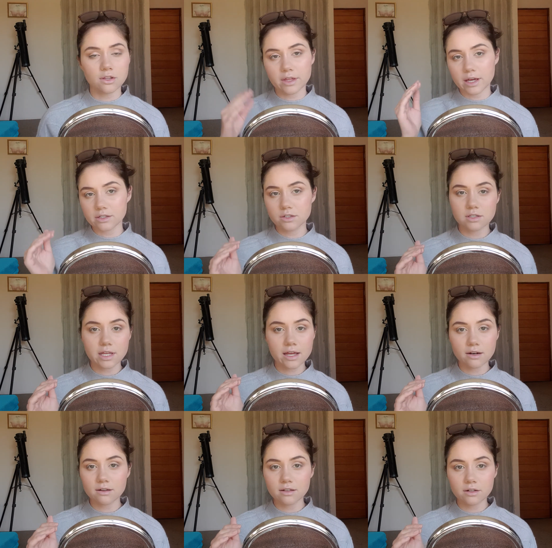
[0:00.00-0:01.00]
that had you
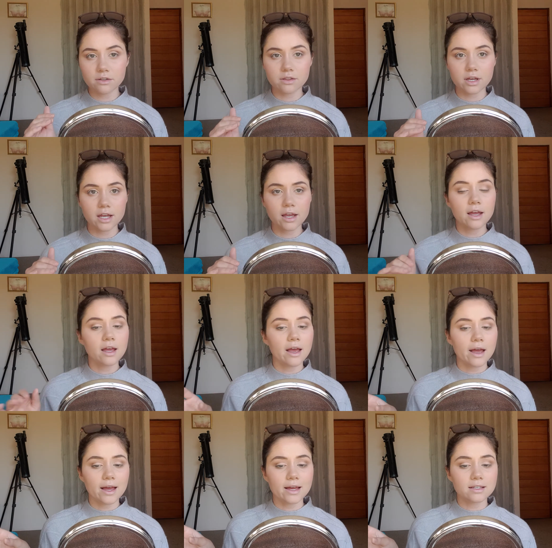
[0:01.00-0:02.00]
stand on a little thing
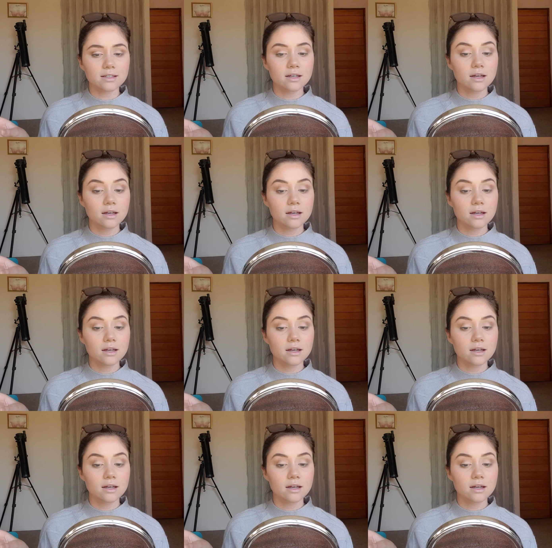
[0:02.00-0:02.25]
and